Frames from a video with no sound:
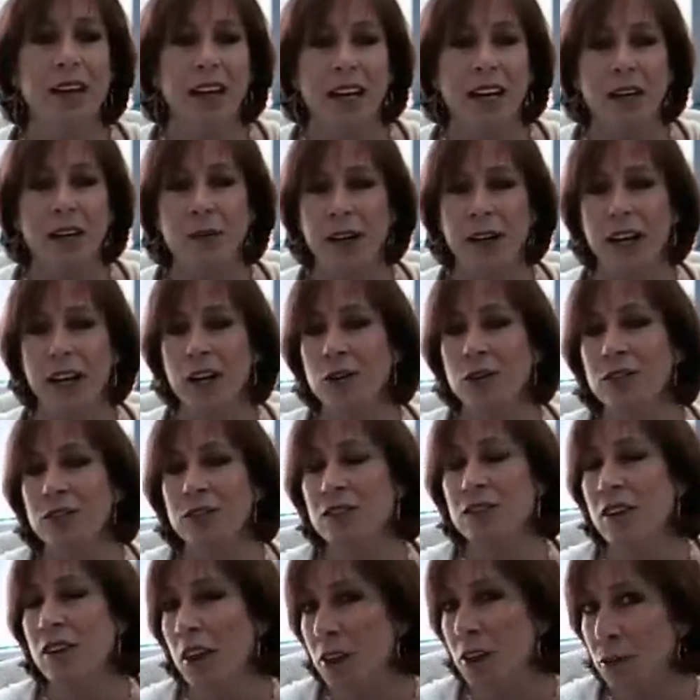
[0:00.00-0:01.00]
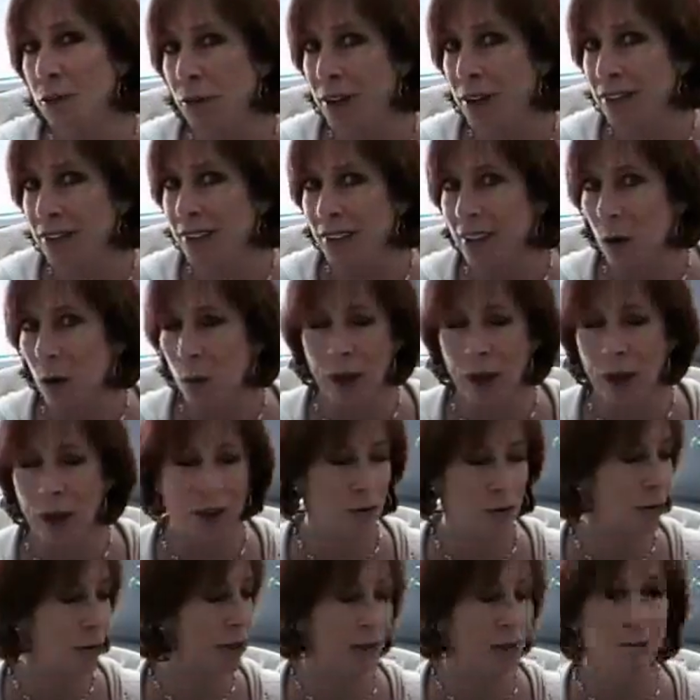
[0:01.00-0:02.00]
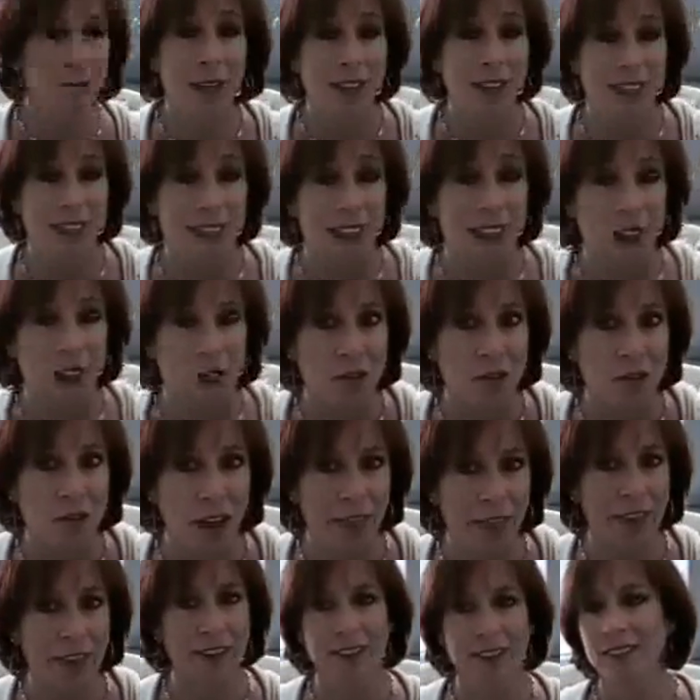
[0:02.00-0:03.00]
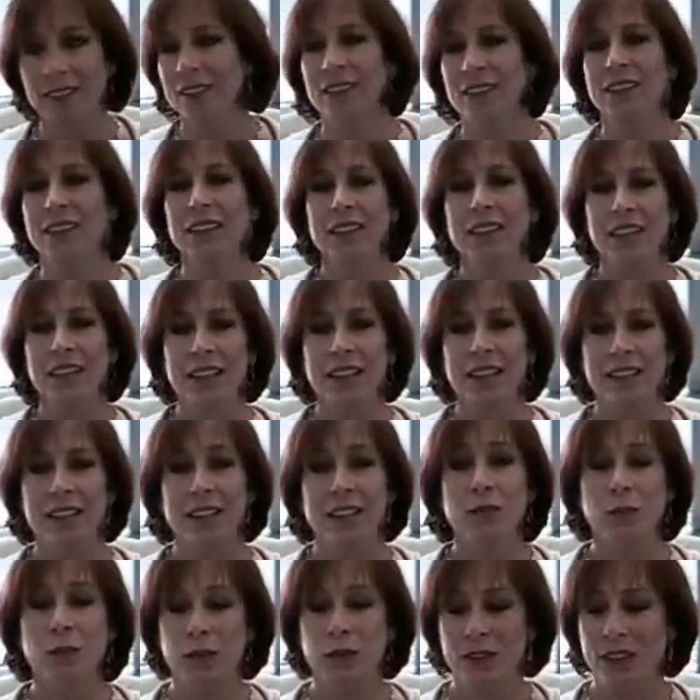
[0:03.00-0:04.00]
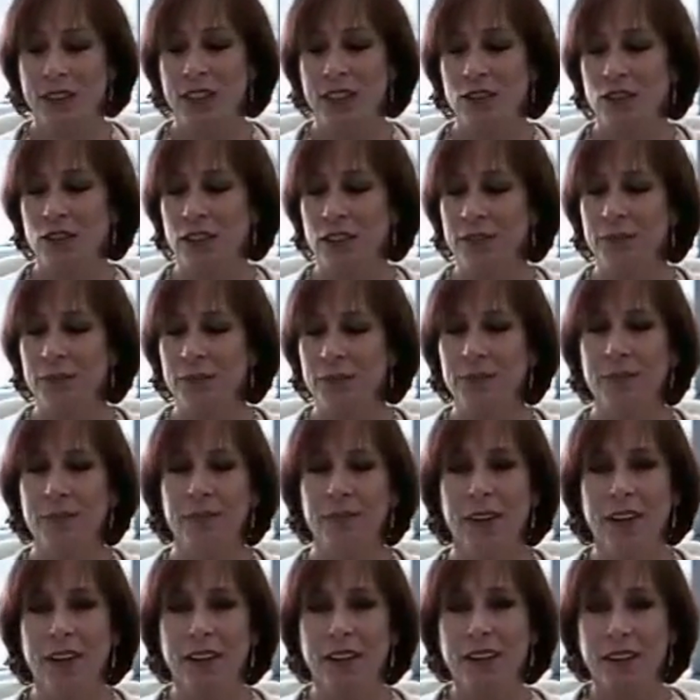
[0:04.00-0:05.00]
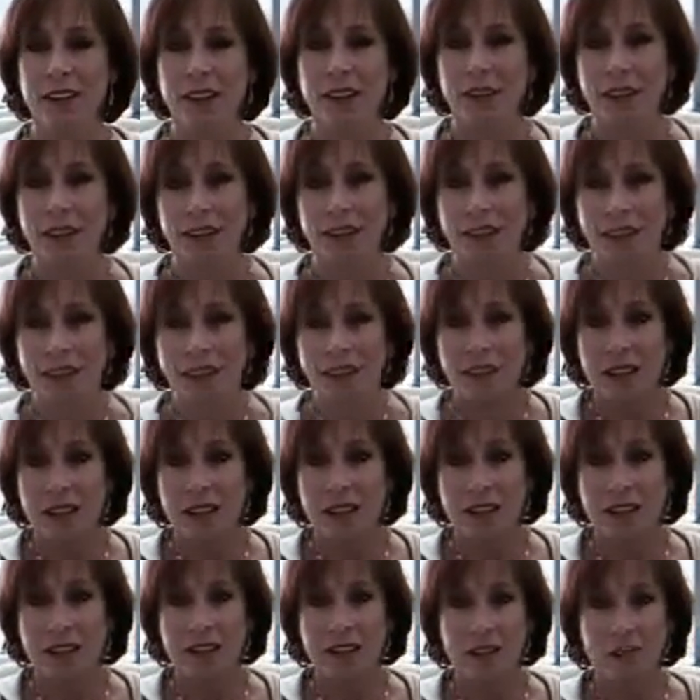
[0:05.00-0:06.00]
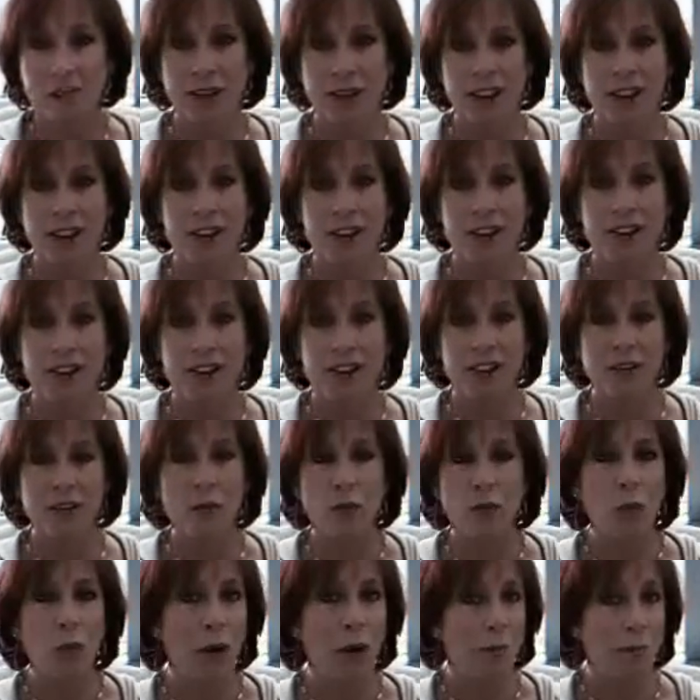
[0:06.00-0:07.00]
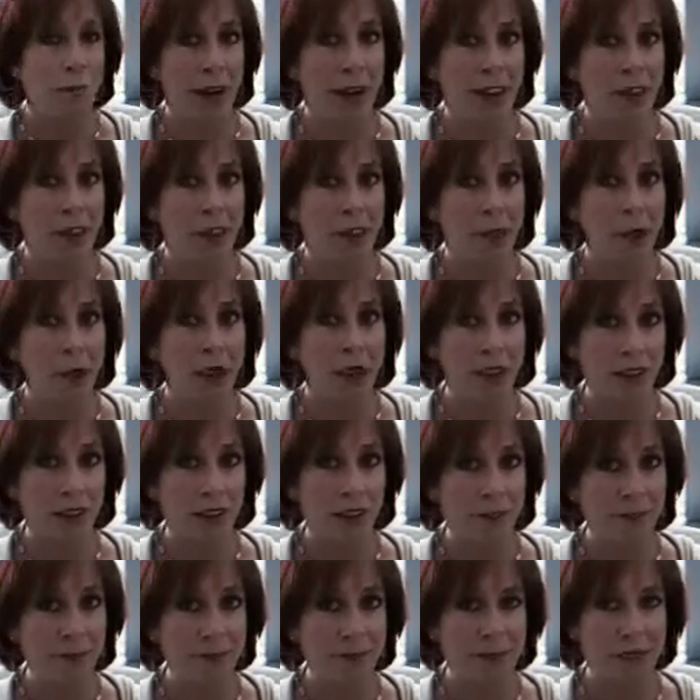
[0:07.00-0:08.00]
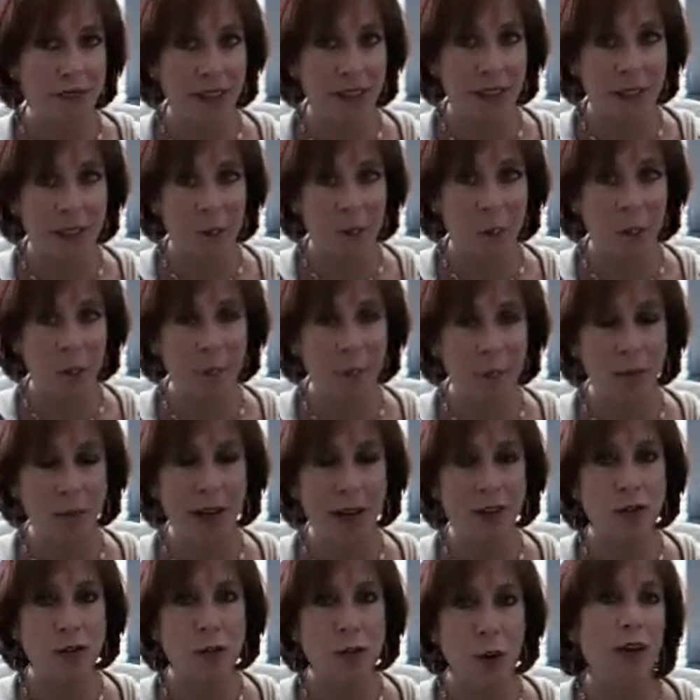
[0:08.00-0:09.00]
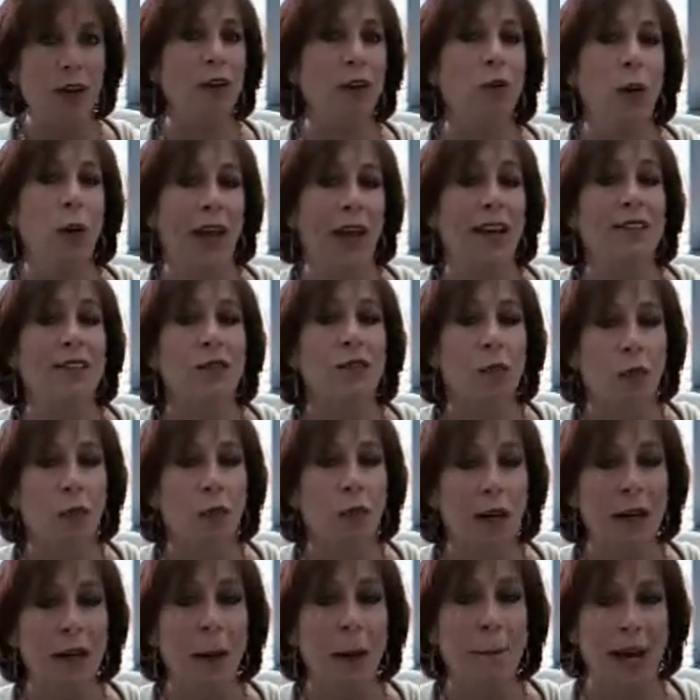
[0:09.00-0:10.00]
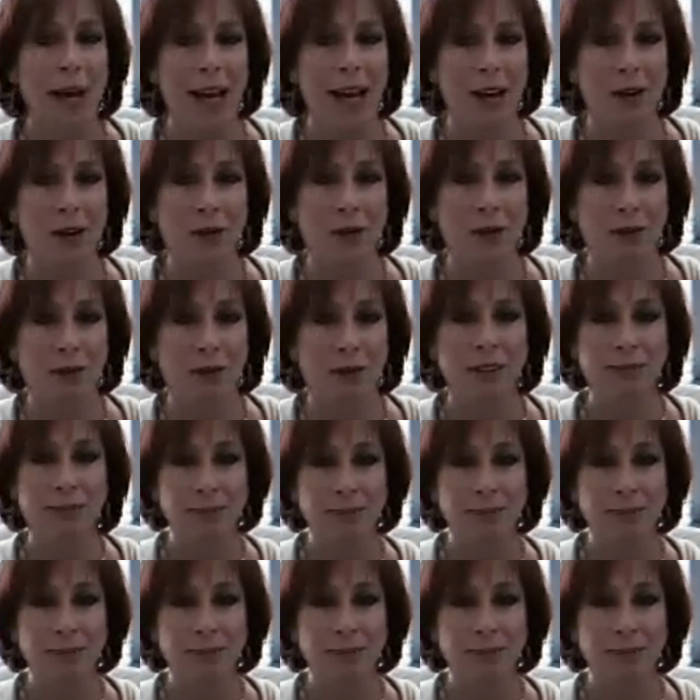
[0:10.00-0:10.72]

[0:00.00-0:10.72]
Anyway, here's another reason that weight really means nothing, and that's what we're teaching. This right here is one pint of water. Okay, one pint of water weighs one pound.